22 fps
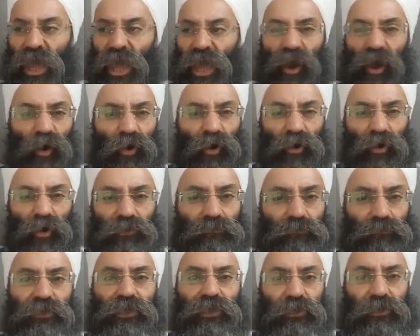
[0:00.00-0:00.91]
All the
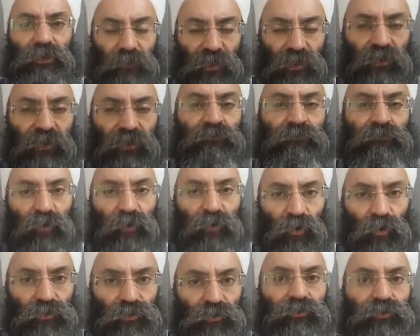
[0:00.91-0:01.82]
Peer, Pegambar,
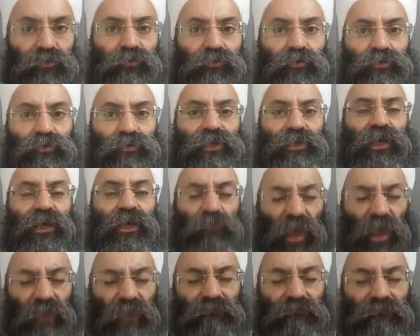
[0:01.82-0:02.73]
all the Guru Sahib,
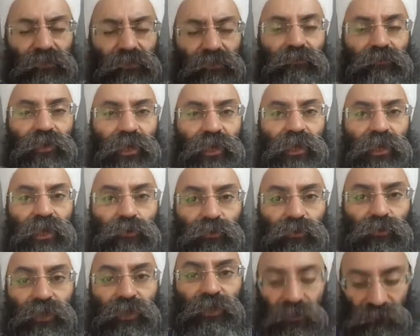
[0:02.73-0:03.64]
everyone had to
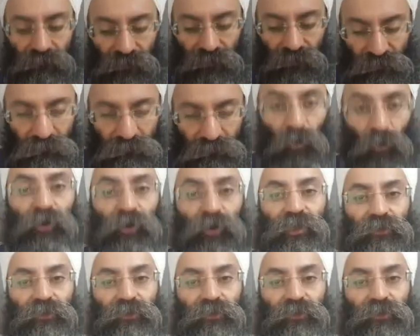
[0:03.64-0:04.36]
leave this body.